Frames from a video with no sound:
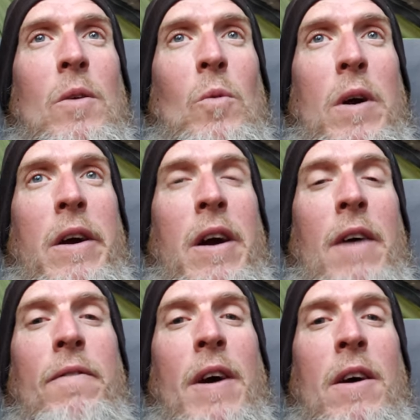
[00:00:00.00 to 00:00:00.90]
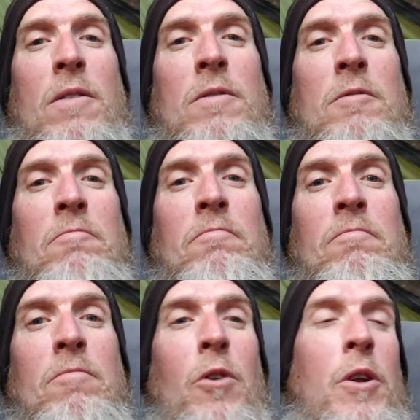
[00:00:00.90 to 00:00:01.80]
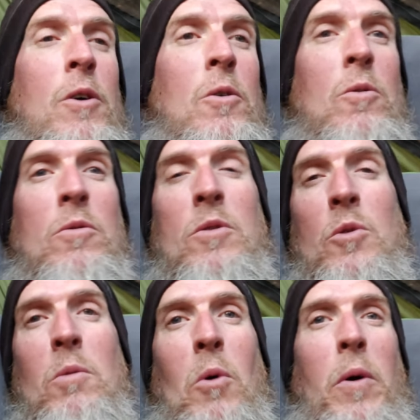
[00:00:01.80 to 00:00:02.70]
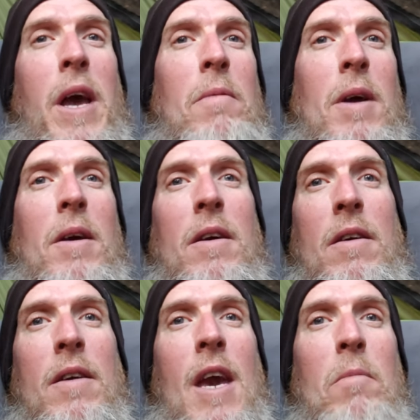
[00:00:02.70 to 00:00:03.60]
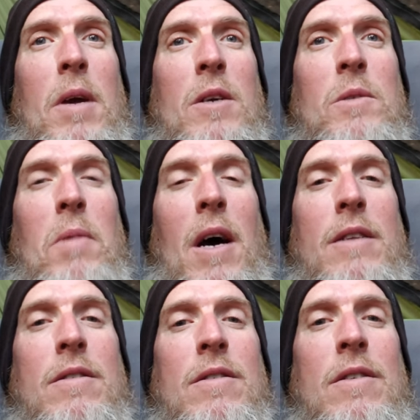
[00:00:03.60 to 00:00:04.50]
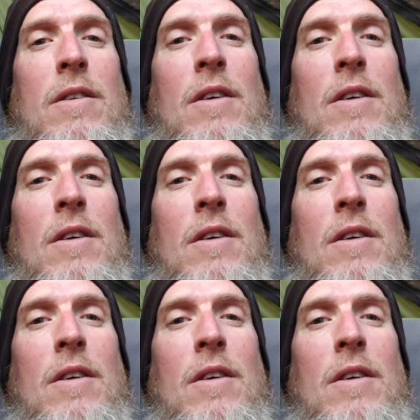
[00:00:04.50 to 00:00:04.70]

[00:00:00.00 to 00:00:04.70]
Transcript: where I found no suitable hammock camping spots.